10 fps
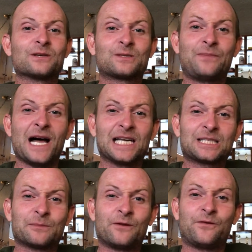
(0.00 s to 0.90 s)

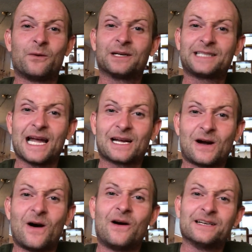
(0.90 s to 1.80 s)
responsible for what that
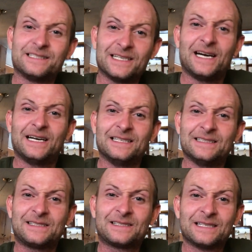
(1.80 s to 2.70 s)
car
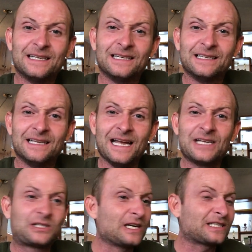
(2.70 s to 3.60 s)
does.
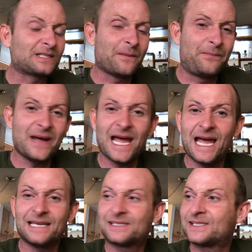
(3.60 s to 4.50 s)
It's just a
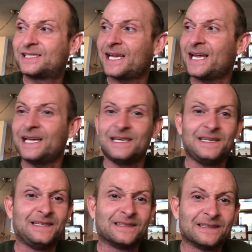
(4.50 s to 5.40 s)
bad
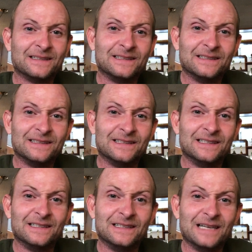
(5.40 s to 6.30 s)
seed.
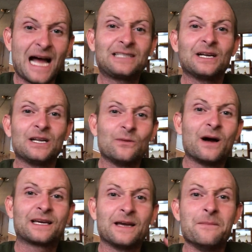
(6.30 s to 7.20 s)
I tell you
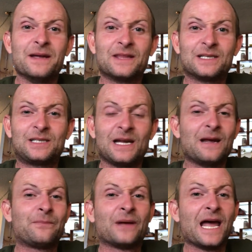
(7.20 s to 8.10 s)
what, give me the
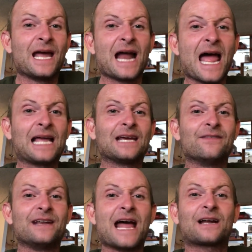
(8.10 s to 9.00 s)
tip, and I ain't
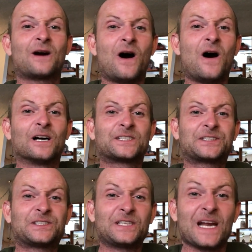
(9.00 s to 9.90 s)
giving that car
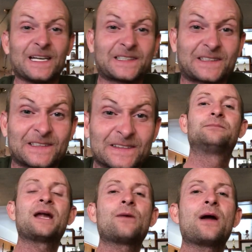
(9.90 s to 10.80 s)
shit.
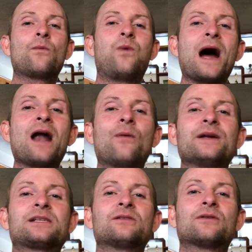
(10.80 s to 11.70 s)
By the way, why are
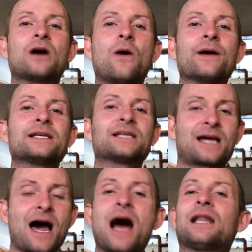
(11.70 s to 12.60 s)
we still going to
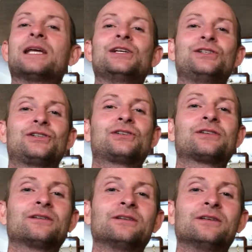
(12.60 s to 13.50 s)
college?